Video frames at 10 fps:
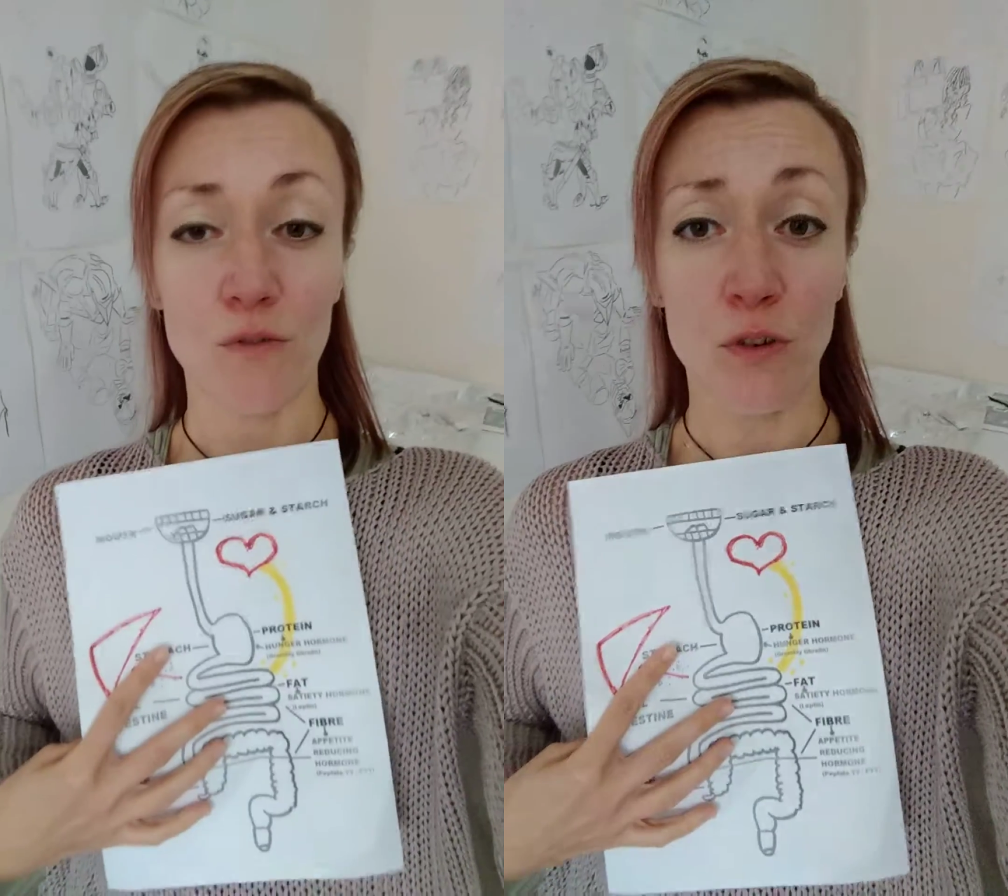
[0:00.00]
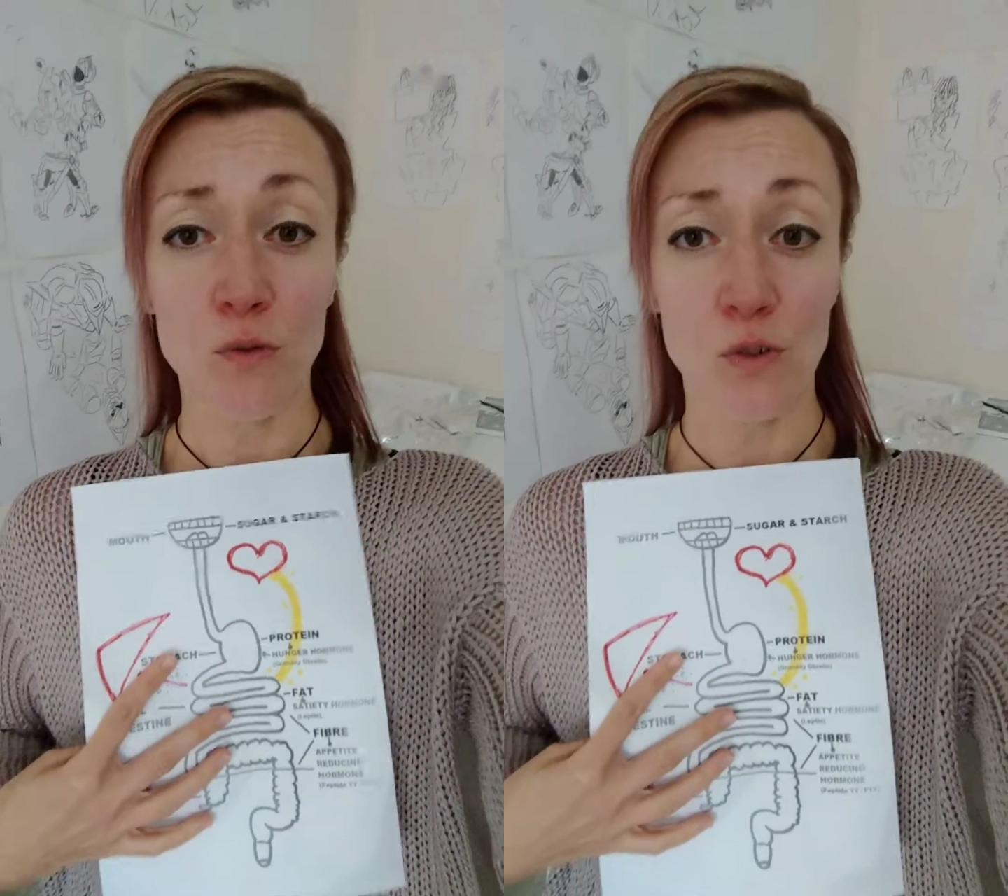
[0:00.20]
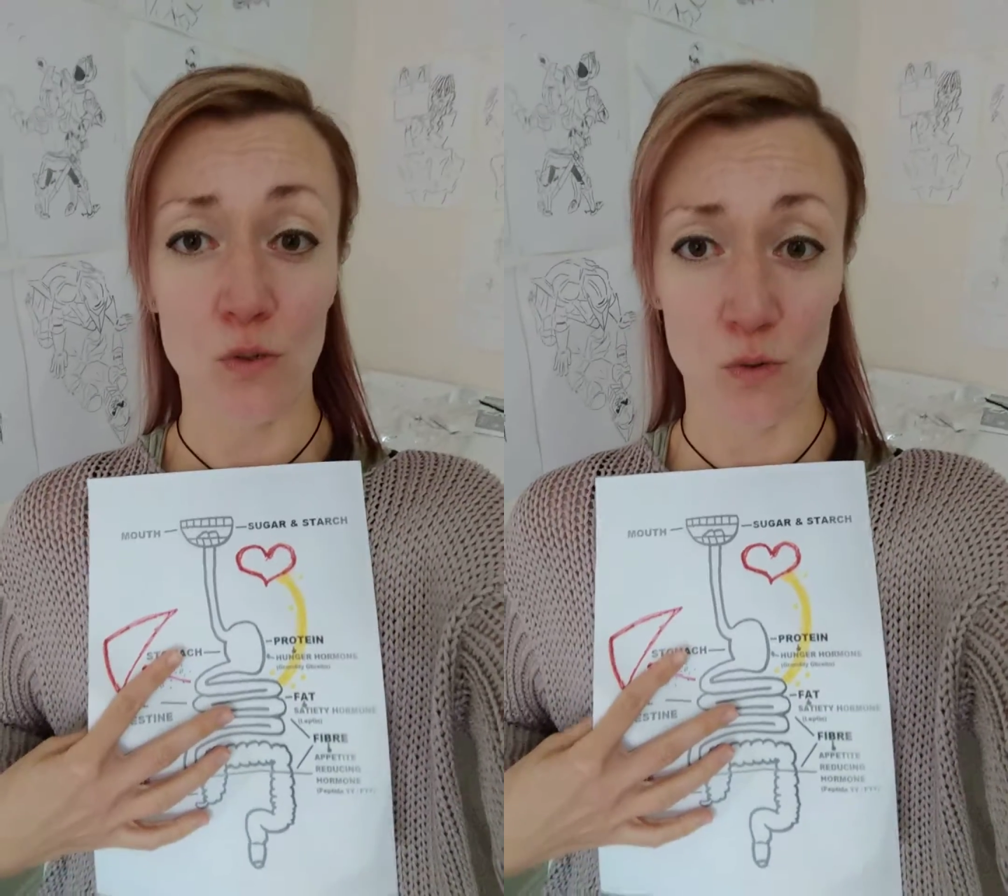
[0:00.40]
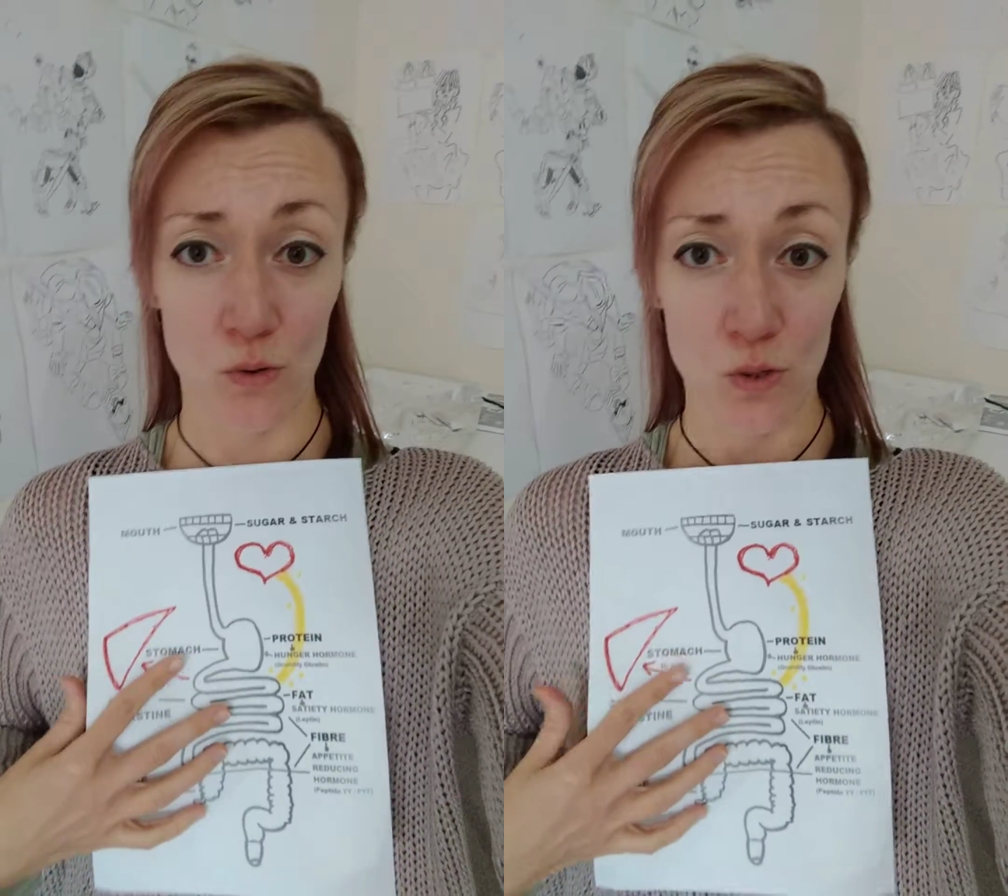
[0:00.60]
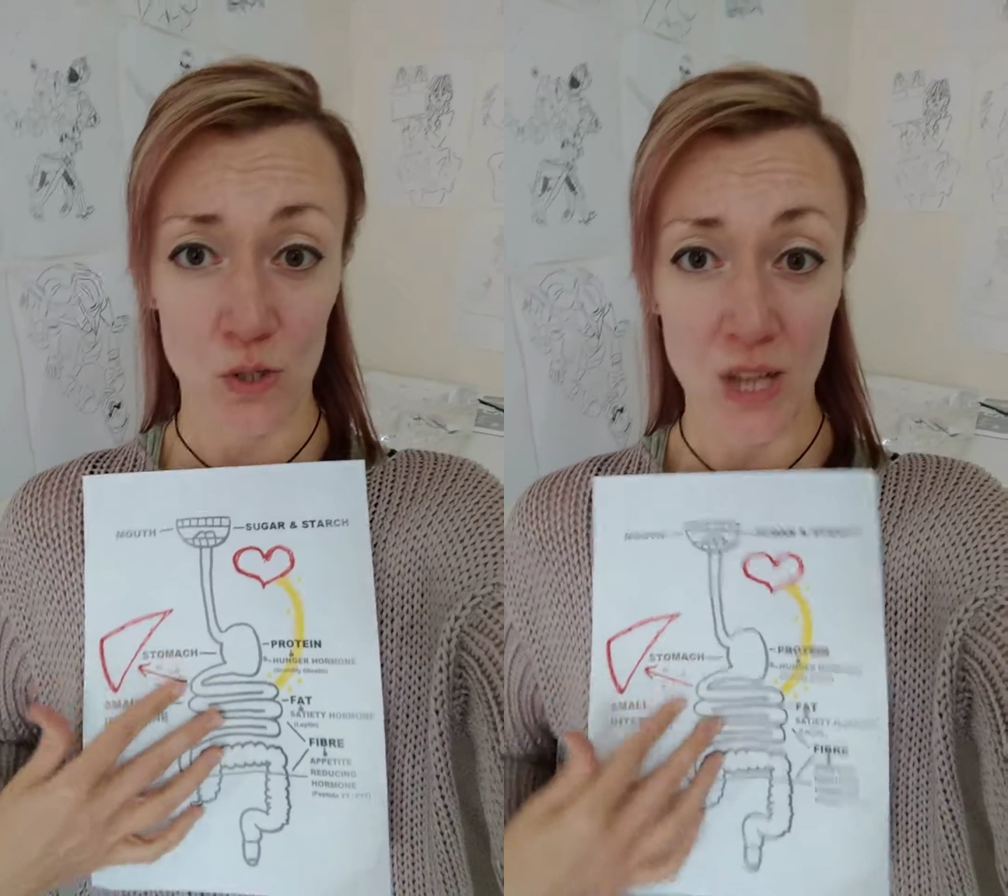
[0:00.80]
fuel
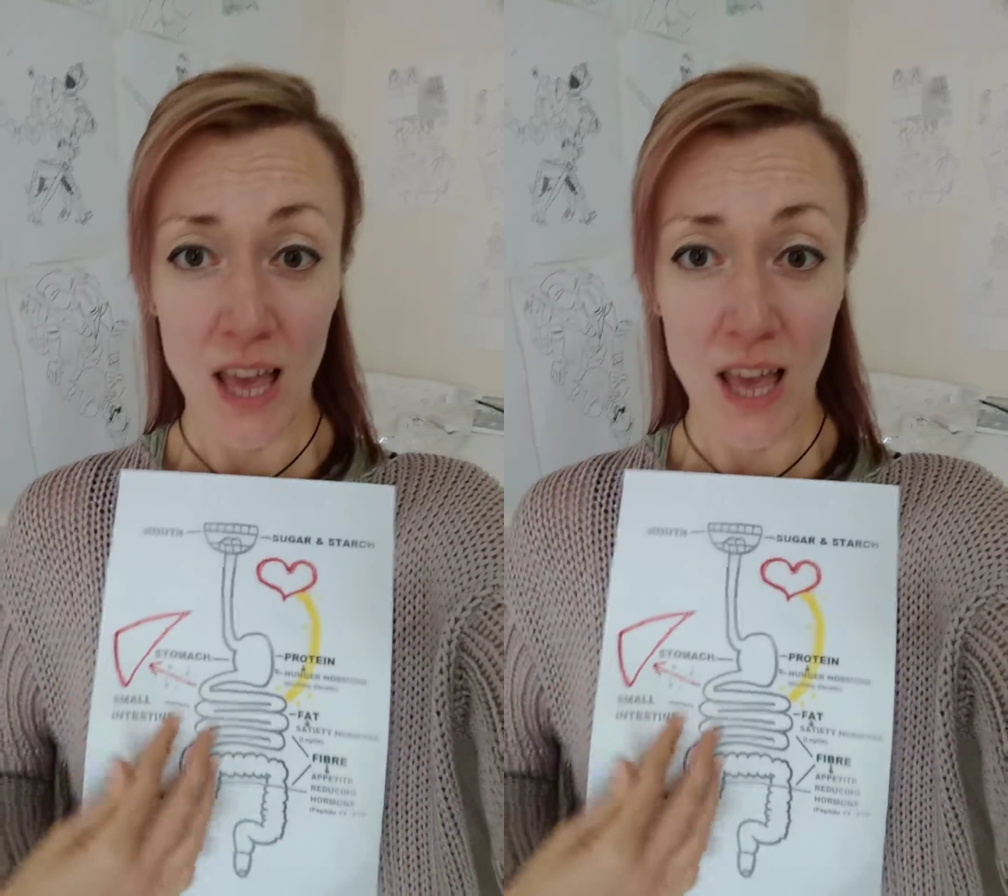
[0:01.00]
source.